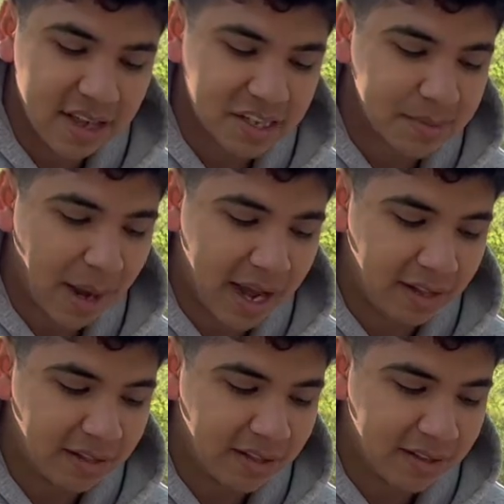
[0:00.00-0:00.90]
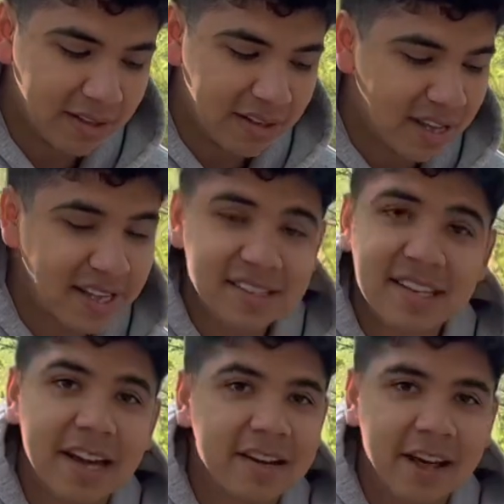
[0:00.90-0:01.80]
smiled, and
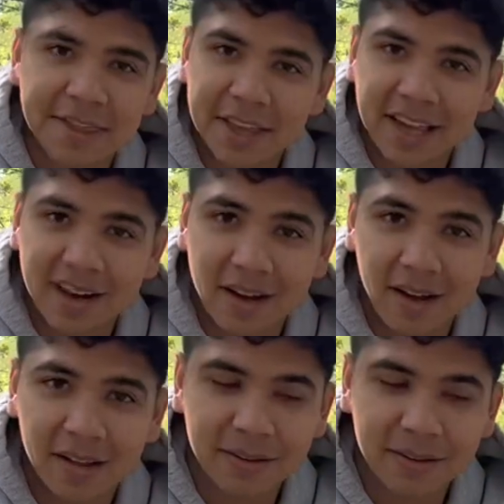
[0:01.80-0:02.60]
said nothing at all.